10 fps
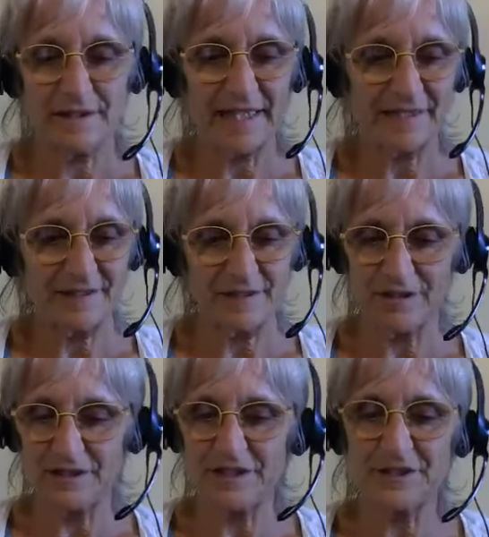that
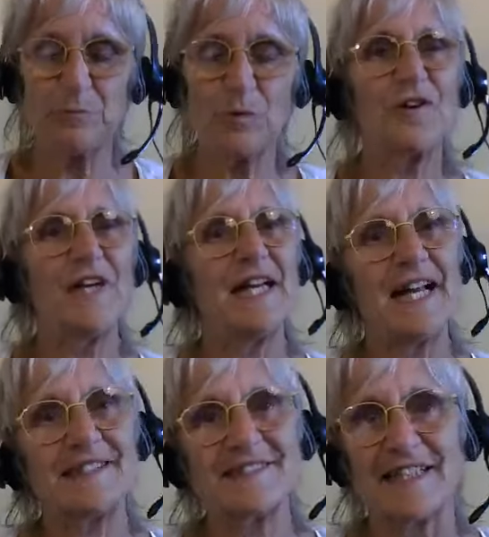it's more
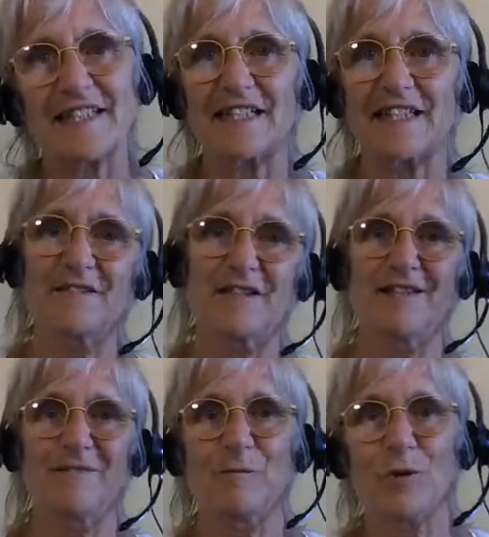relaxing and,
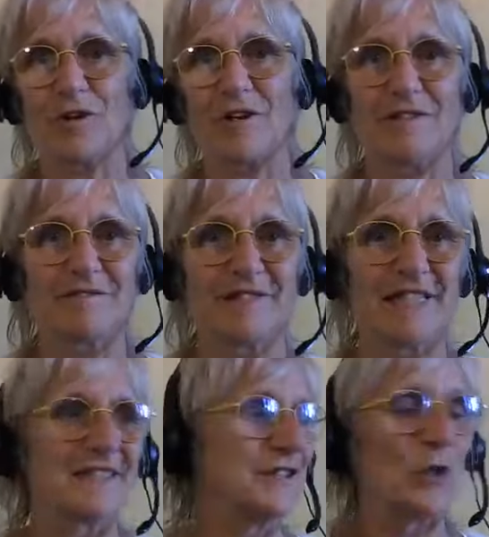and more
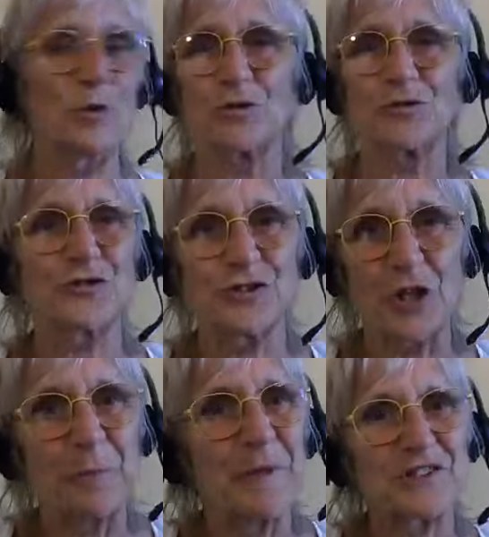there's no con-
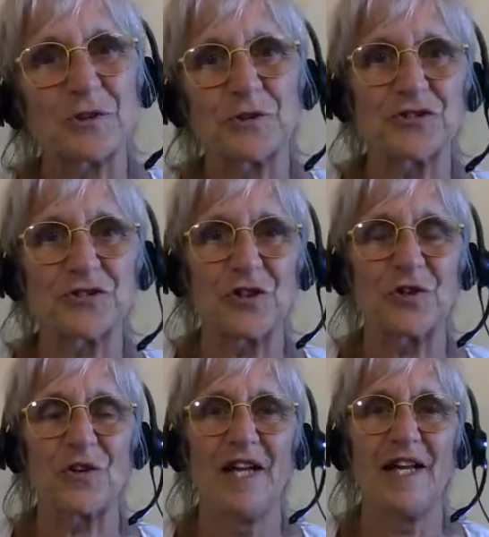so much
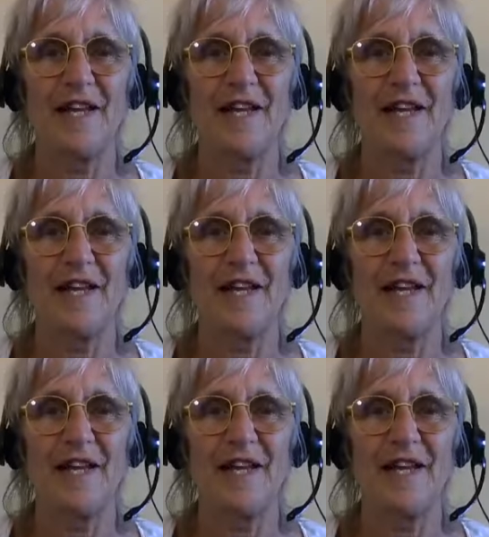control